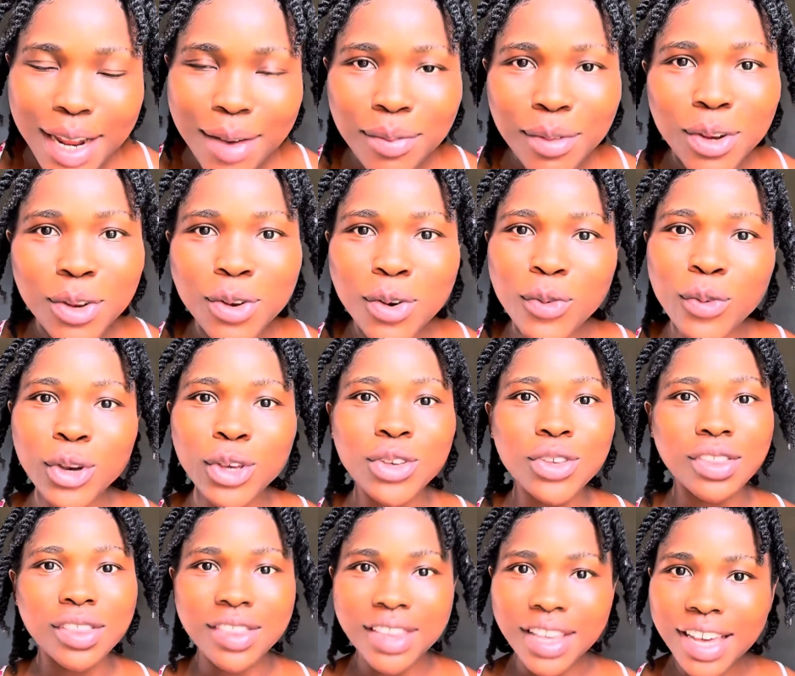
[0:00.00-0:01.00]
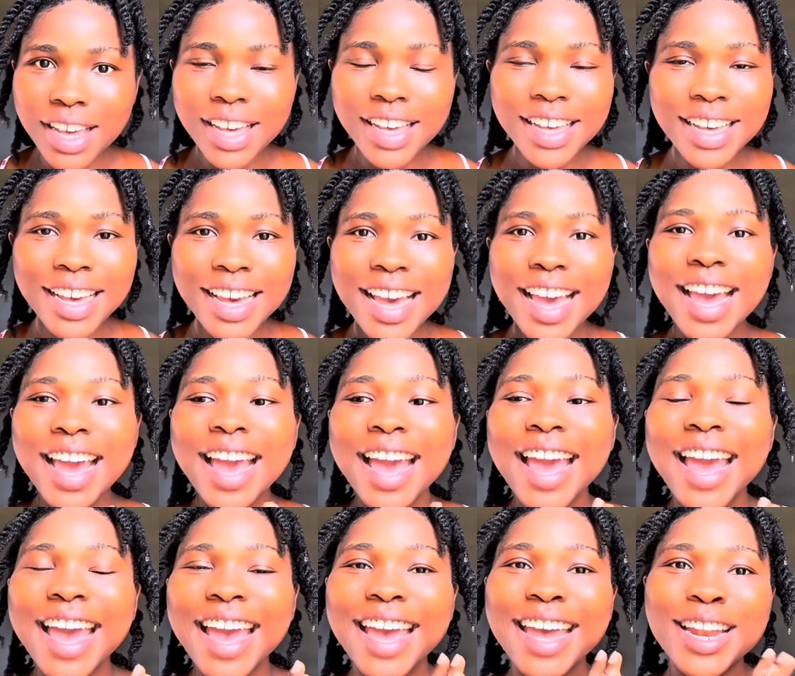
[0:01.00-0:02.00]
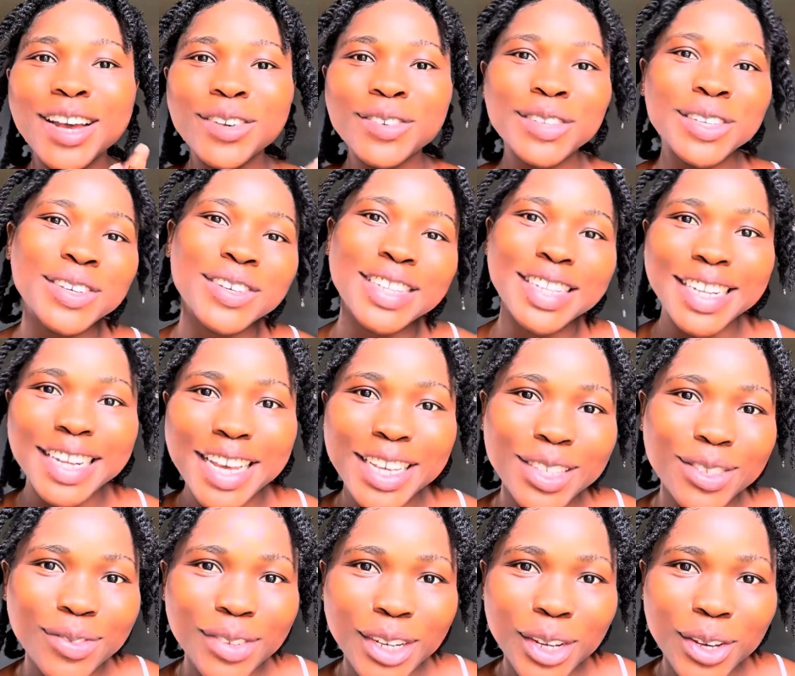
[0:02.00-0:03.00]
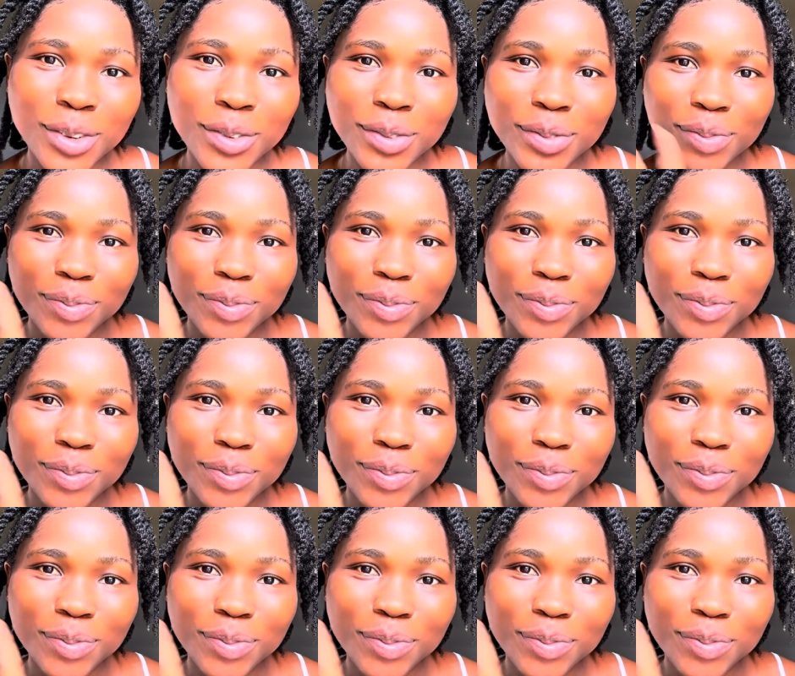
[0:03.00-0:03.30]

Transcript: Let me know what you think, and I'll see you in the next video.